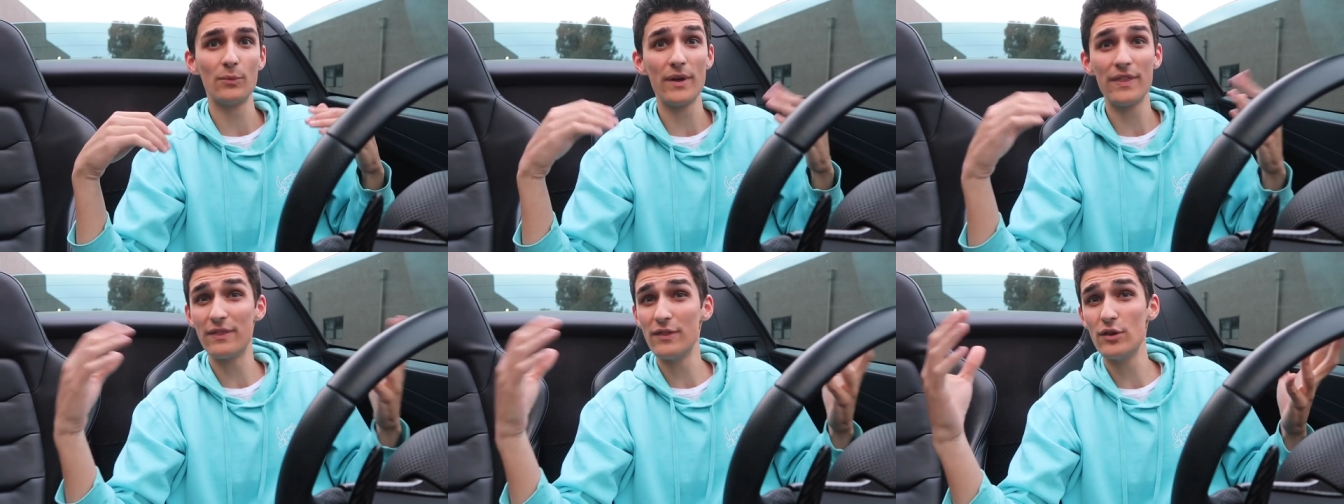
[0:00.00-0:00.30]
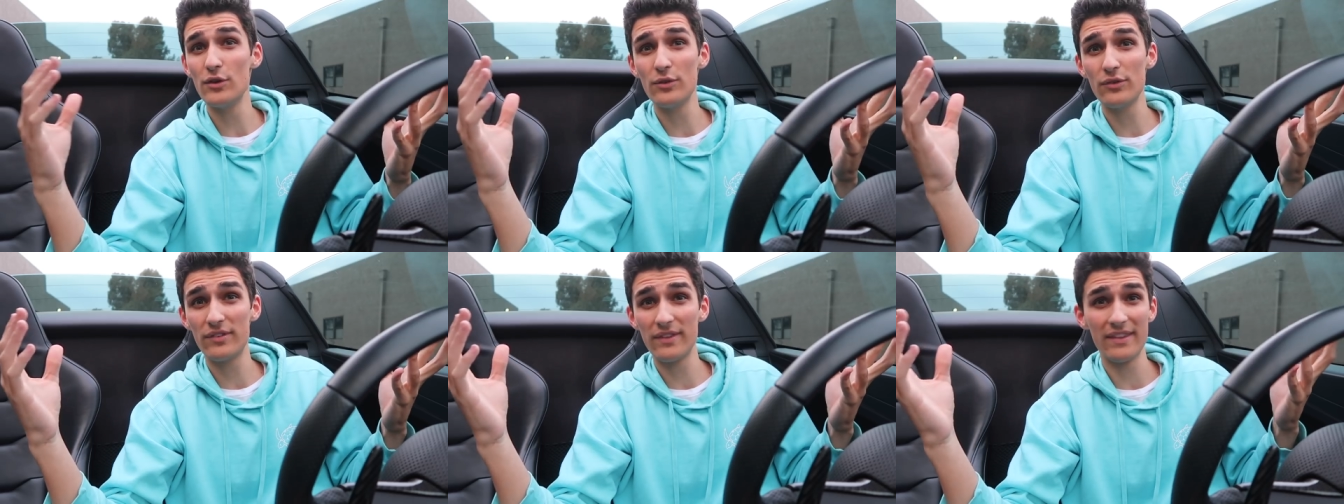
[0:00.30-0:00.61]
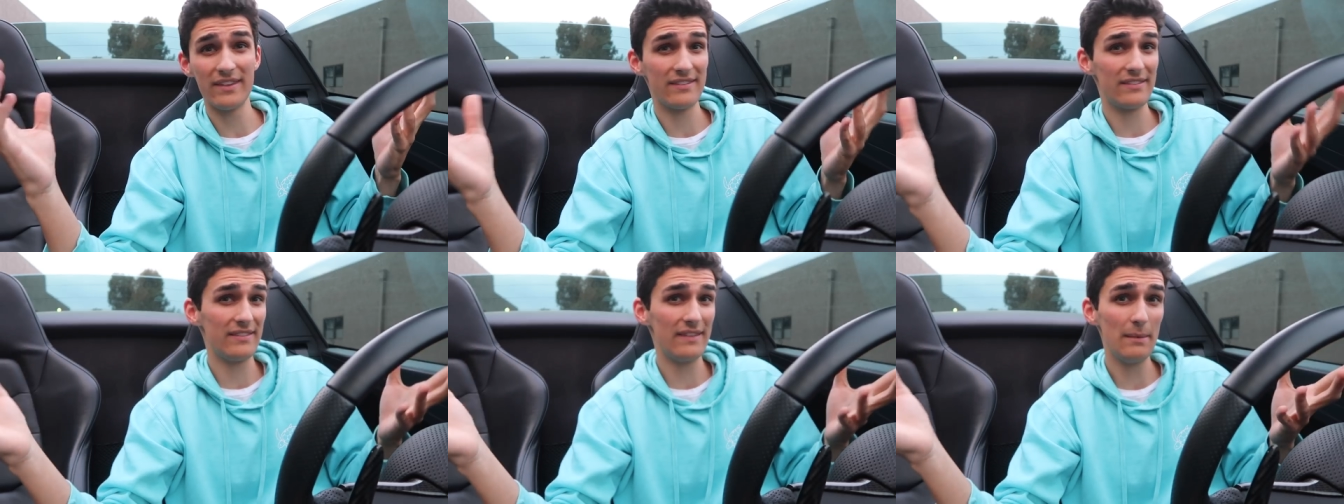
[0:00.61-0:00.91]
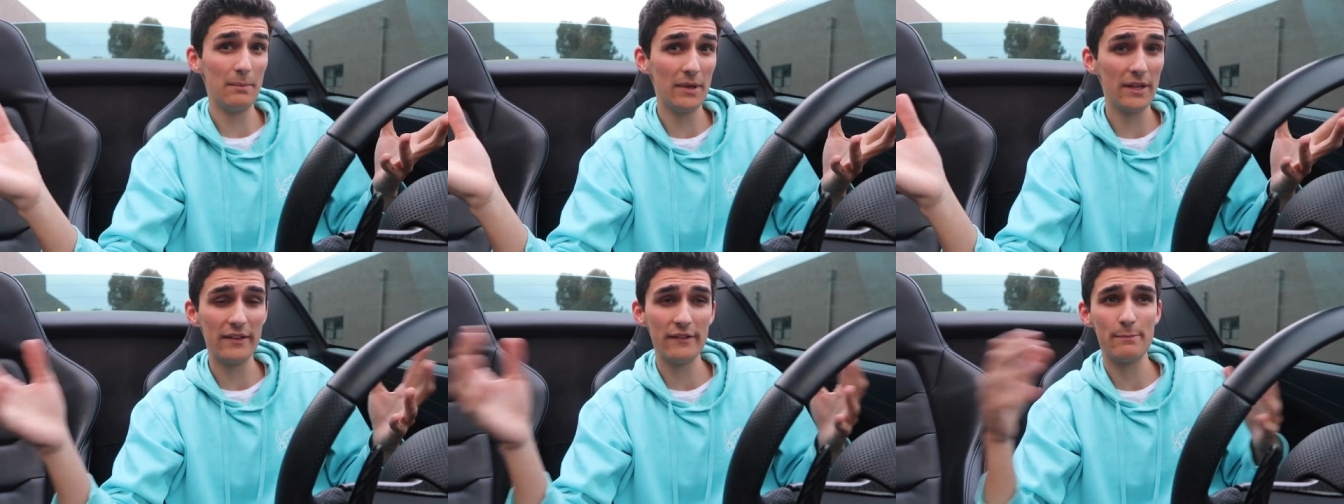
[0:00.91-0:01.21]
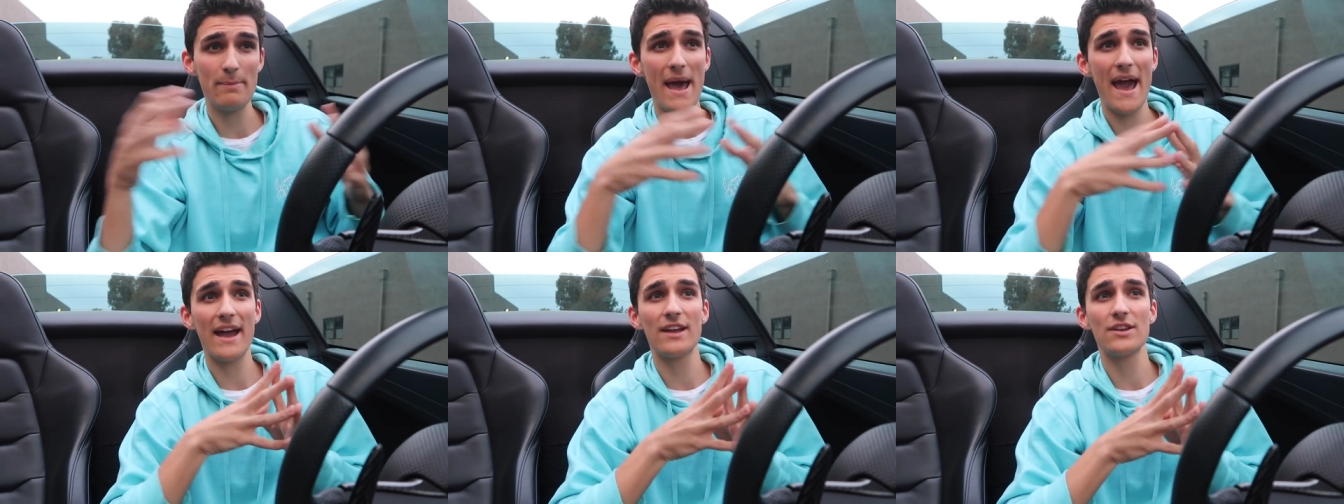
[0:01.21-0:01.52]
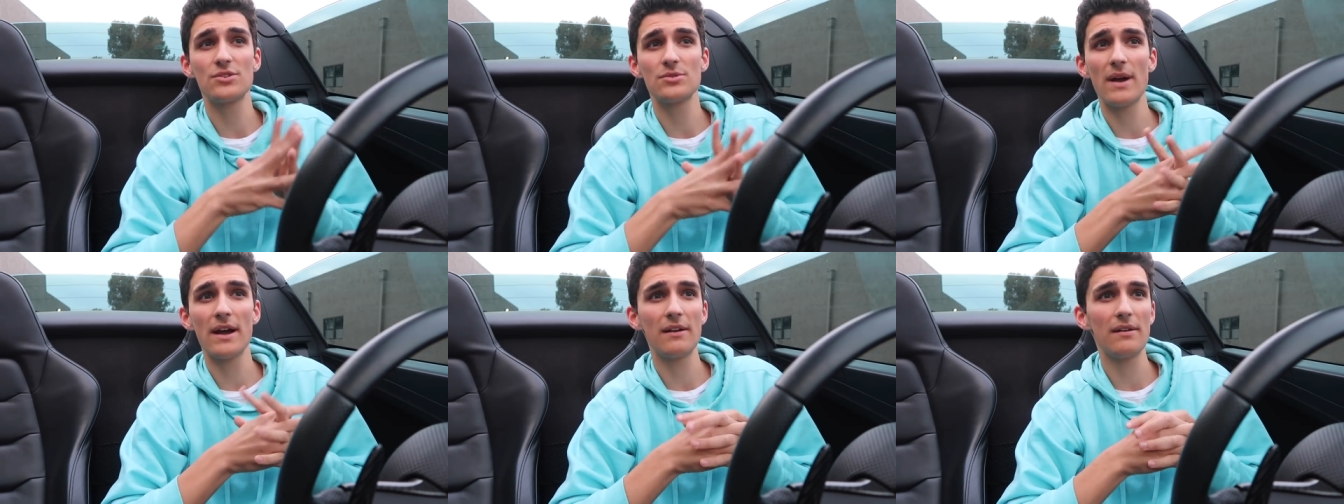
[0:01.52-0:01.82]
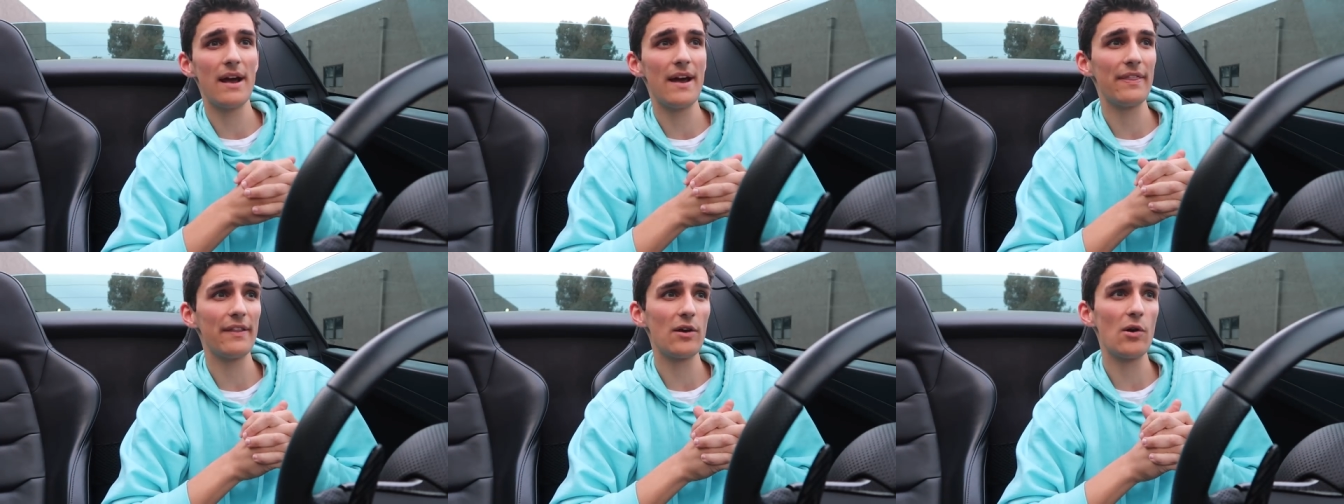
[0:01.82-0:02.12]
with news of the stimulus package right
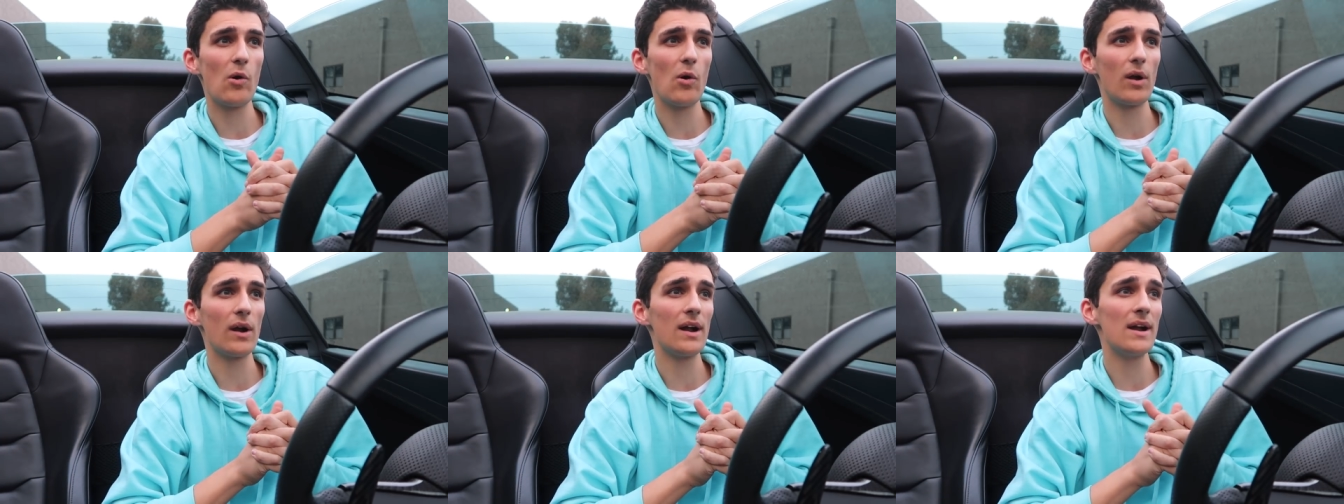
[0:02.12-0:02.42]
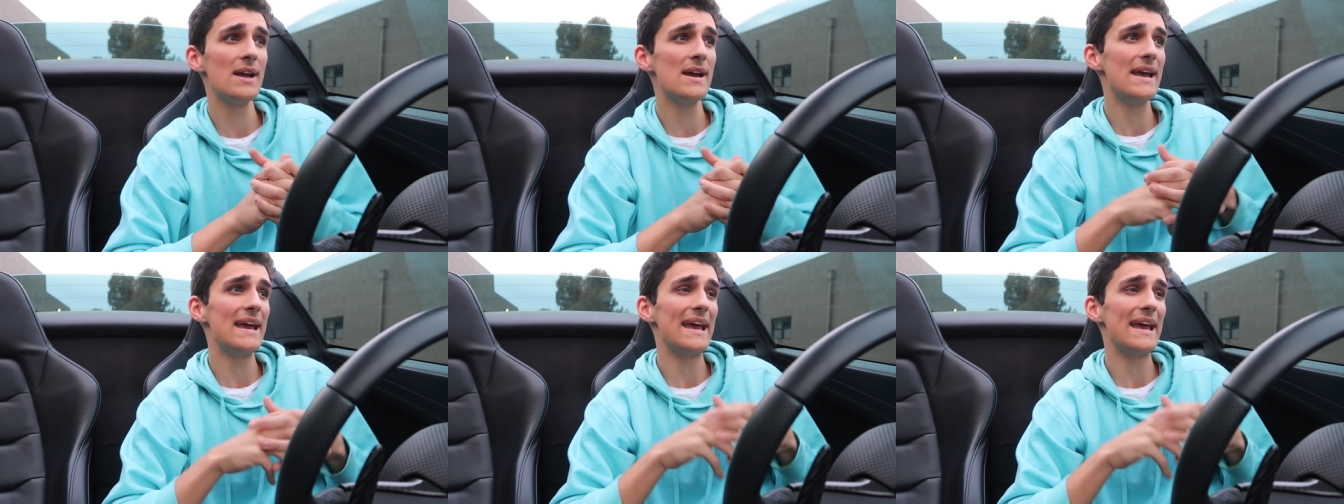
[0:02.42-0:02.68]
around the corner.